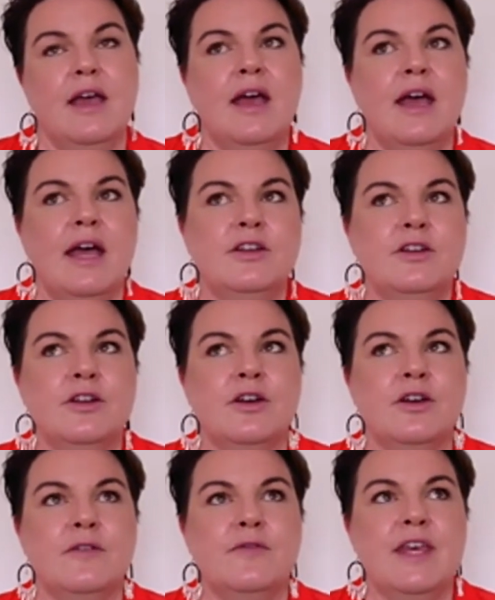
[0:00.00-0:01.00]
And, you
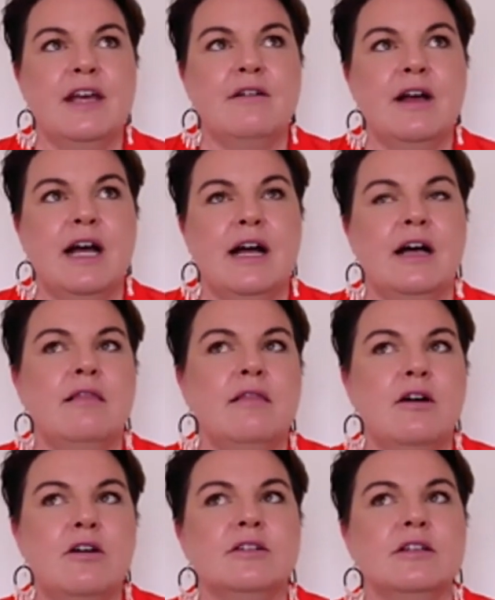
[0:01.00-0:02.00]
know, there are a
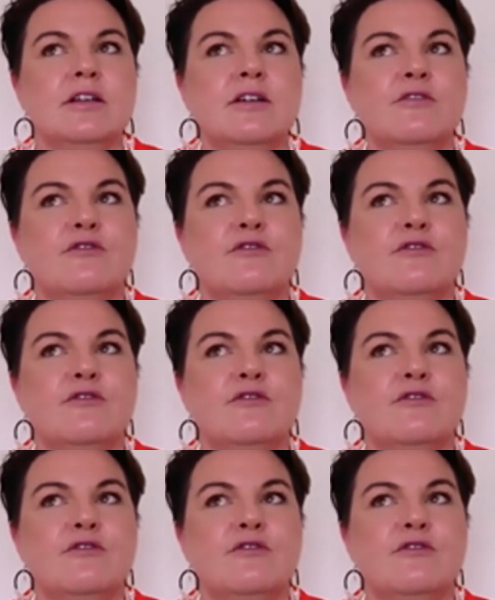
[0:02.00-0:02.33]
lot of